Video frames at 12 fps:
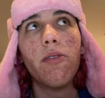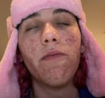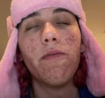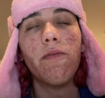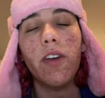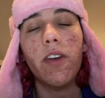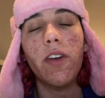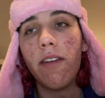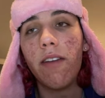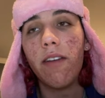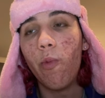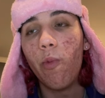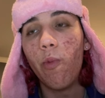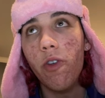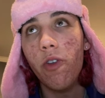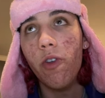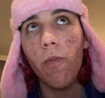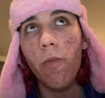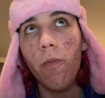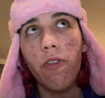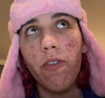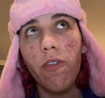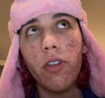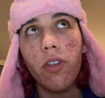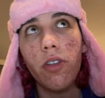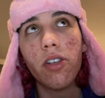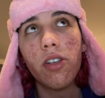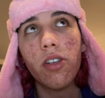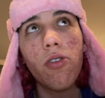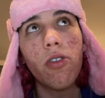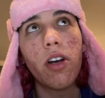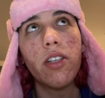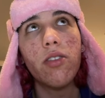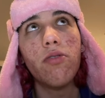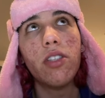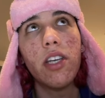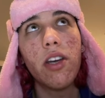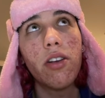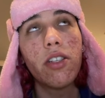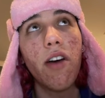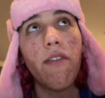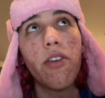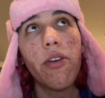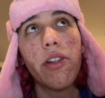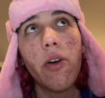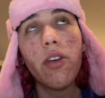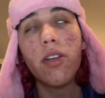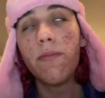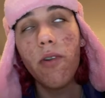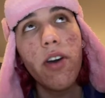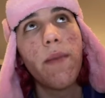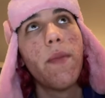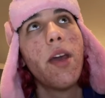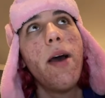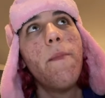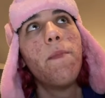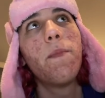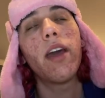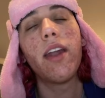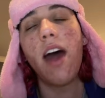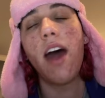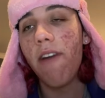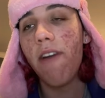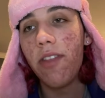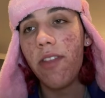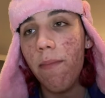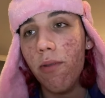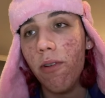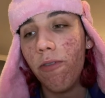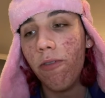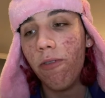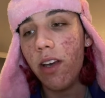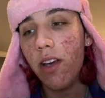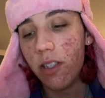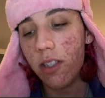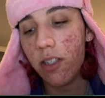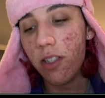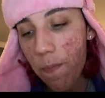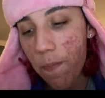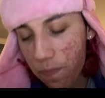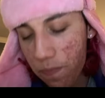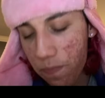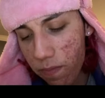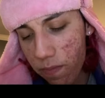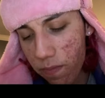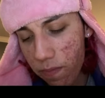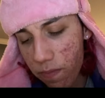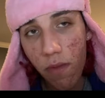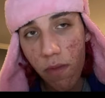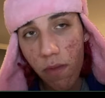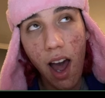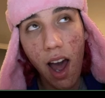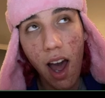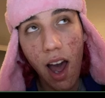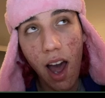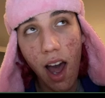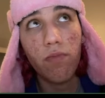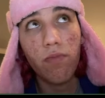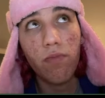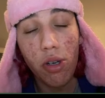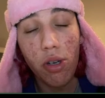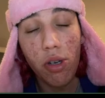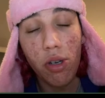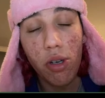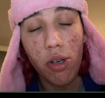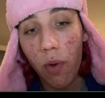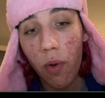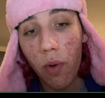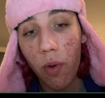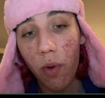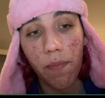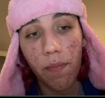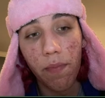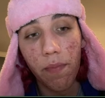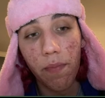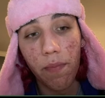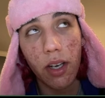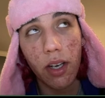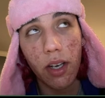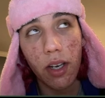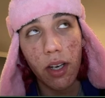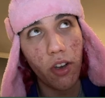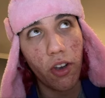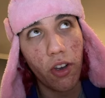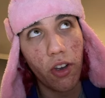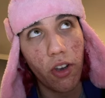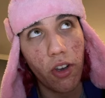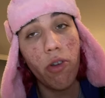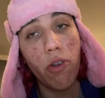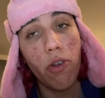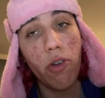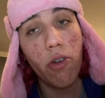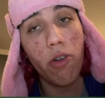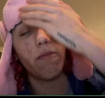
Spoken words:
view to your soul, because you see yourself in your lowest point. And I found that beautiful because I was two steps away from, this is a dark thing to talk about, but two steps